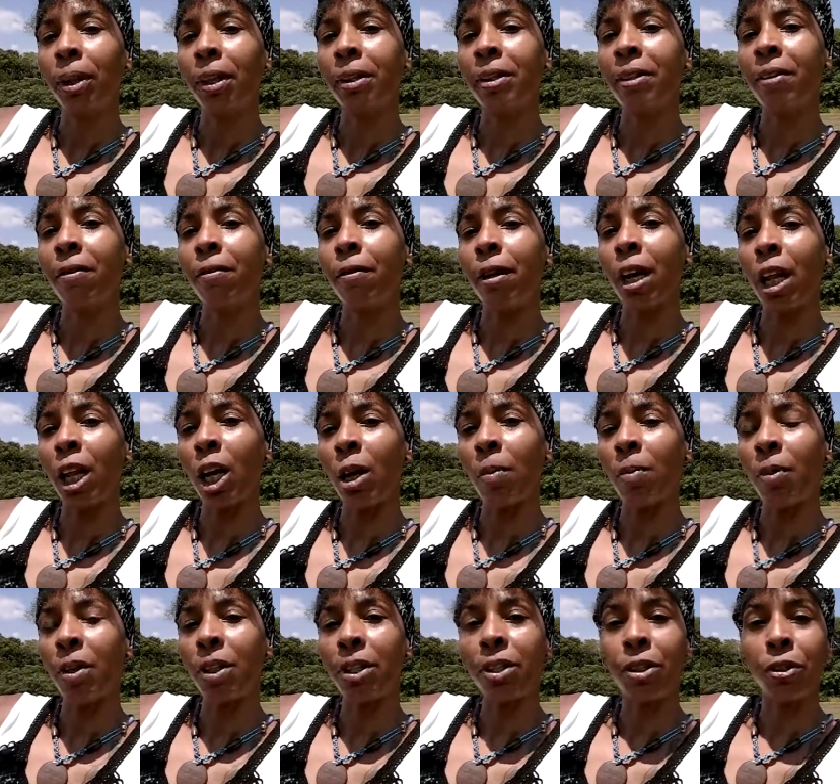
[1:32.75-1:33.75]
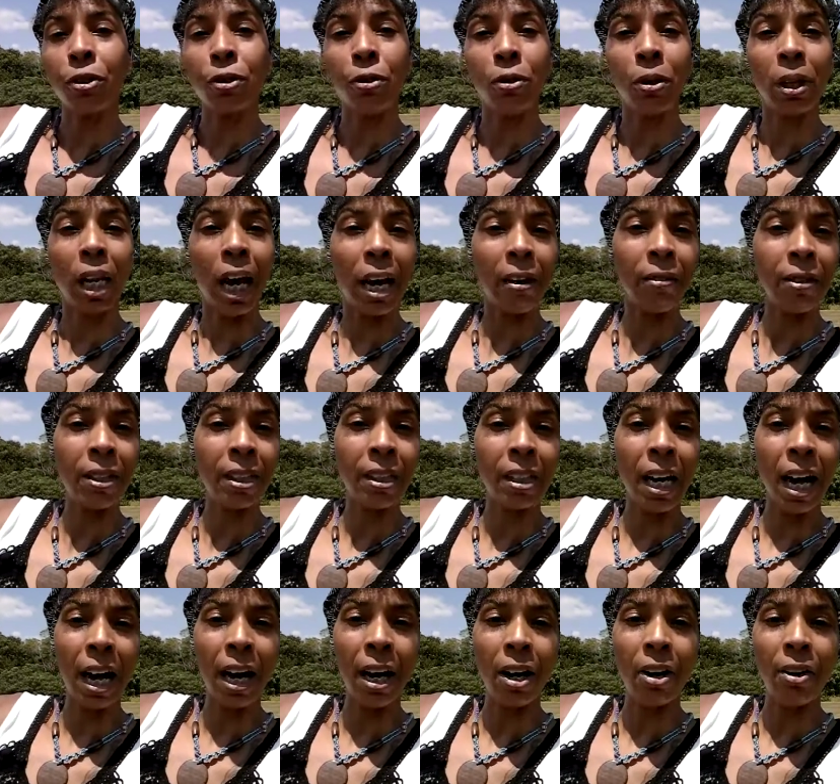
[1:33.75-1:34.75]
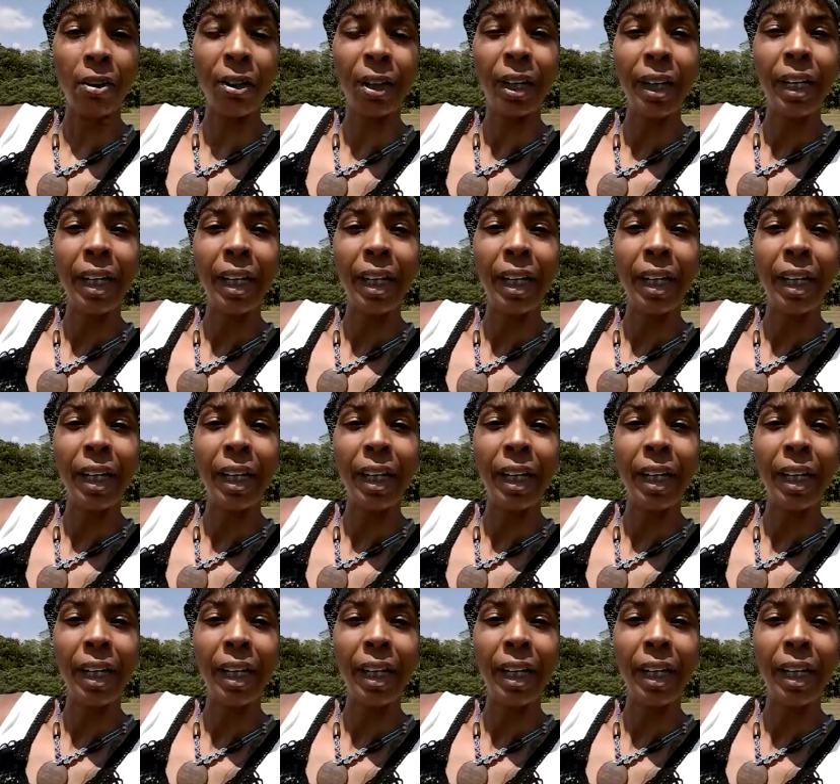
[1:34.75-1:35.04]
develop this new lifestyle.